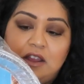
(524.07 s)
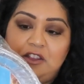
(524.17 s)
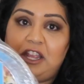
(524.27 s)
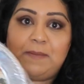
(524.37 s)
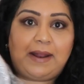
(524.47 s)

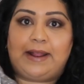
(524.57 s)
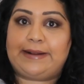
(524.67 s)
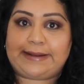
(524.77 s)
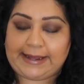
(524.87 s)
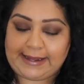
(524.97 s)
You can make like
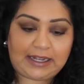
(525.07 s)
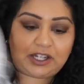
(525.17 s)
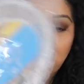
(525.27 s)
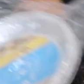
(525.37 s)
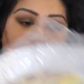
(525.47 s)
a
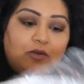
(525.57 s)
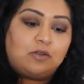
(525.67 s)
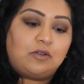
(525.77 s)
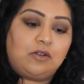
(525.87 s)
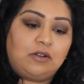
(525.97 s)
quiche
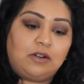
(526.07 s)
or,